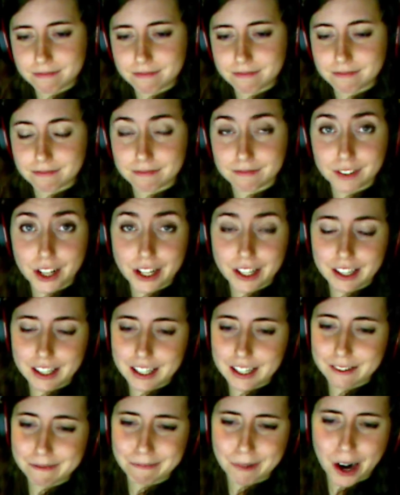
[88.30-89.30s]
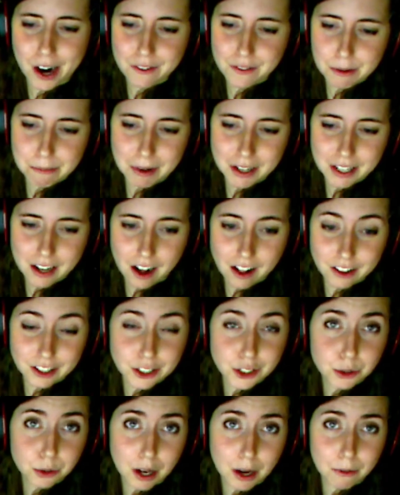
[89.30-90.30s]
Luckily, Harvey Mudd College,
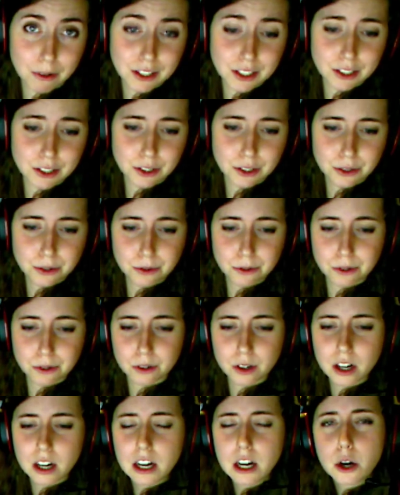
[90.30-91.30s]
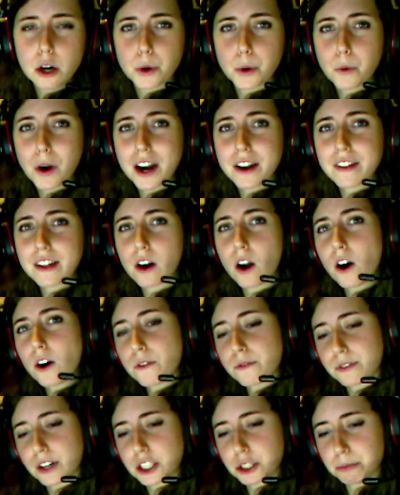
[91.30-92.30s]
where I went to school, required that all
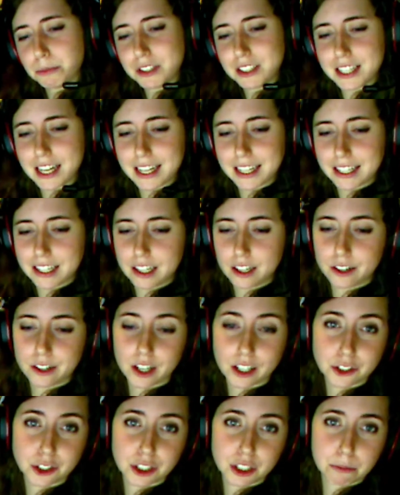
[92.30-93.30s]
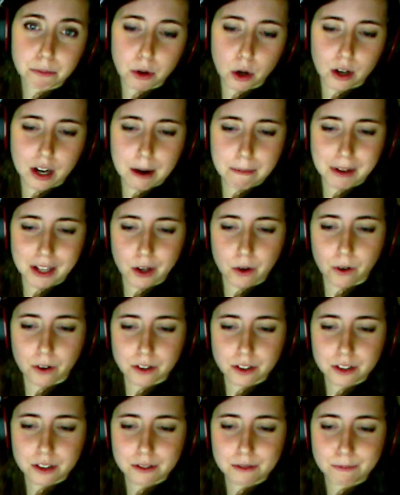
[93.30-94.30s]
freshmen take an Introduction to Programming
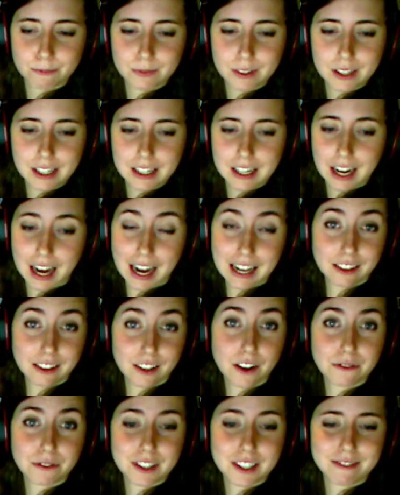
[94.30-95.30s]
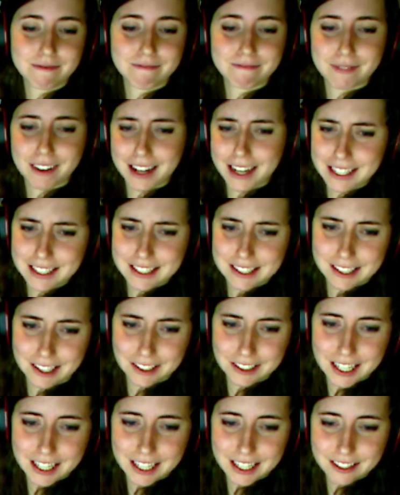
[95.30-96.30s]
course. I loved it, I excelled
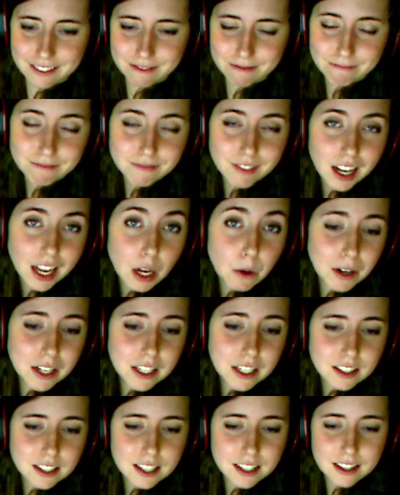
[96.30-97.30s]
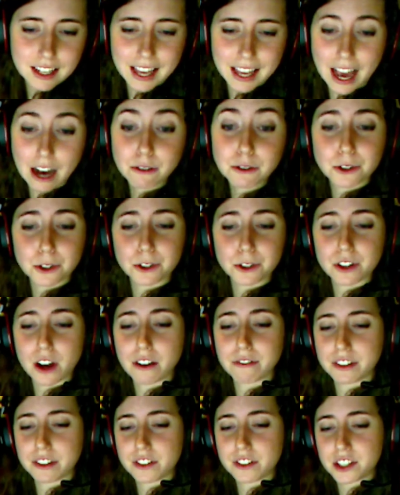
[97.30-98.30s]
at it. I went to the counselor's
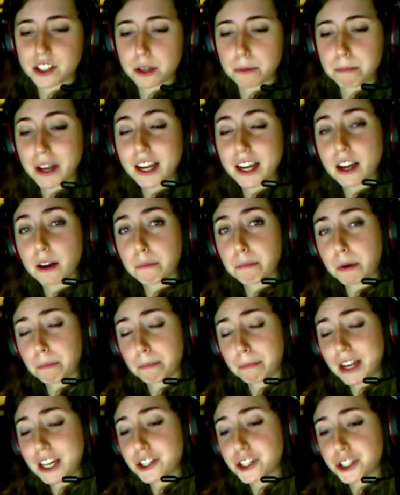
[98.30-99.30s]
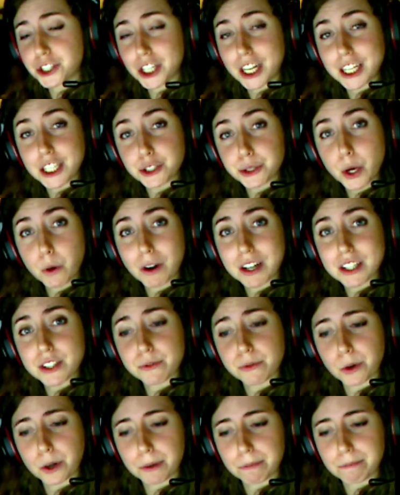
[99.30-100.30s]
office to pick up a major change request
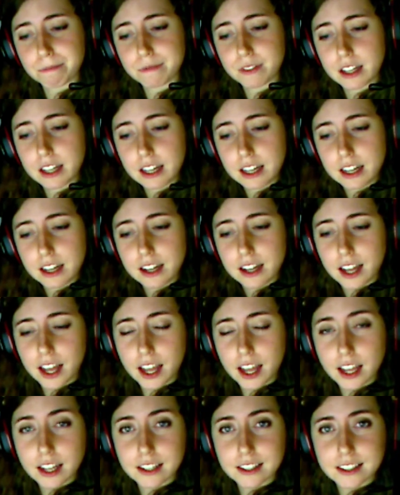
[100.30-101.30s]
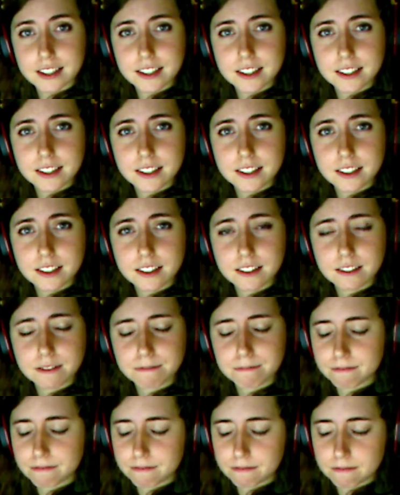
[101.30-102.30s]
form, and
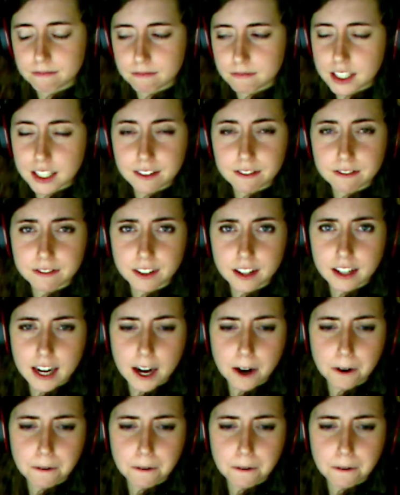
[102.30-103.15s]
didn't fill it out.